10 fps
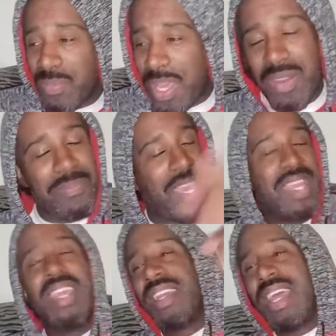about it,
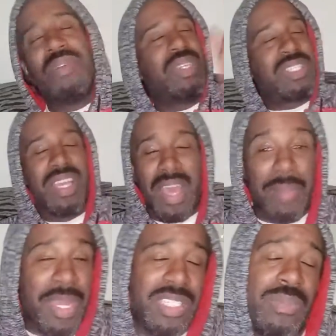man. That was,
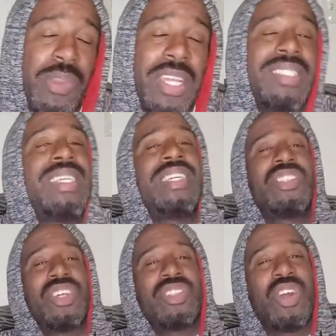I'm not surprised they ain't
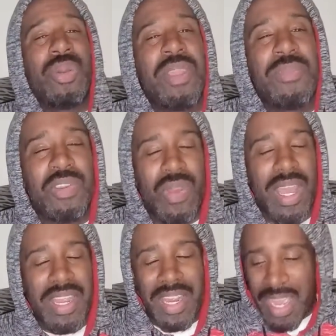show Tobey
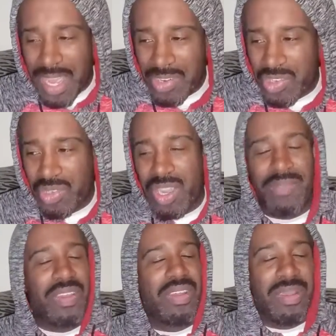Maguire and Andrew Garfield.